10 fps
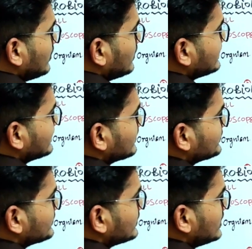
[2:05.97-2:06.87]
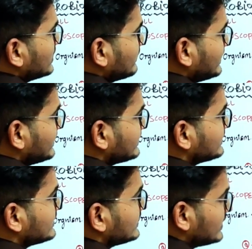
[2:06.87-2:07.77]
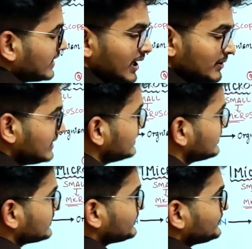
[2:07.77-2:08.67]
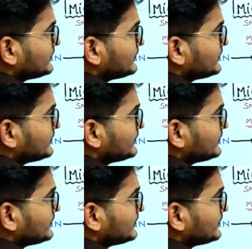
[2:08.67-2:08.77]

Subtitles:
all exams, various MLEs